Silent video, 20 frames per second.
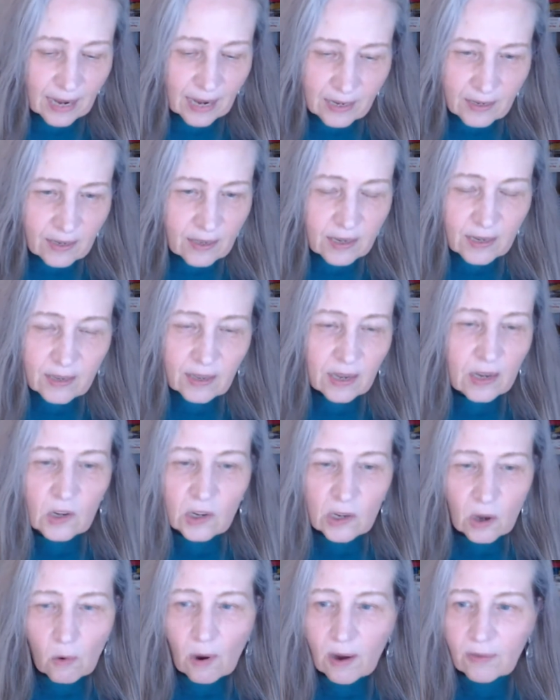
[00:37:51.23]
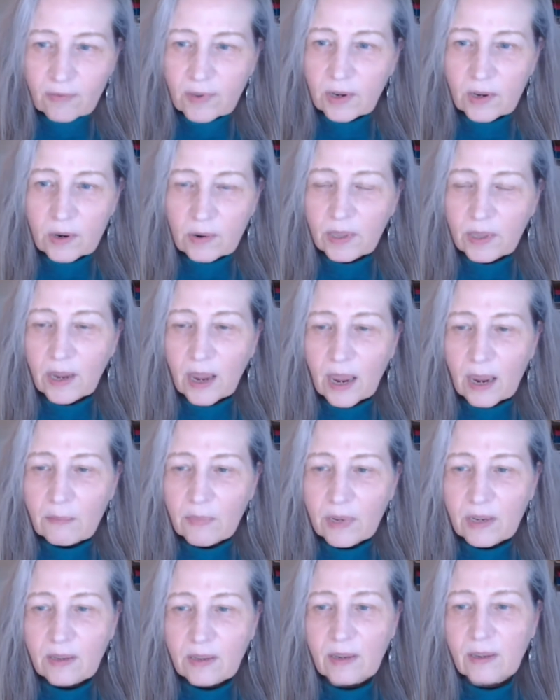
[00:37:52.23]
As these things so often do in the
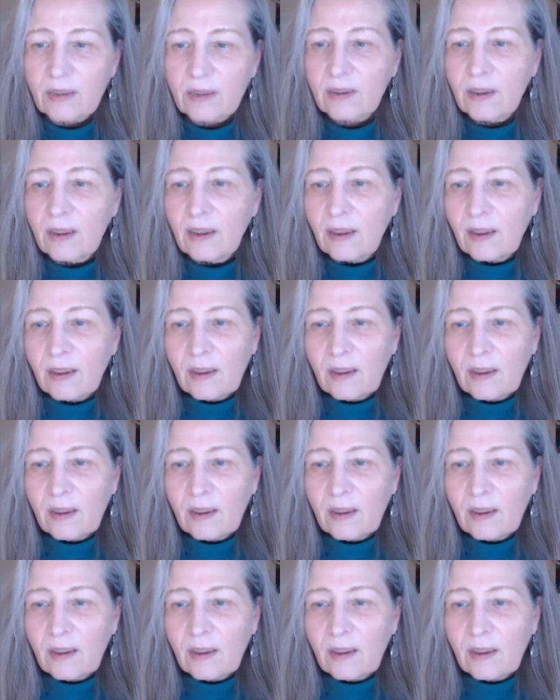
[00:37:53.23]
game business,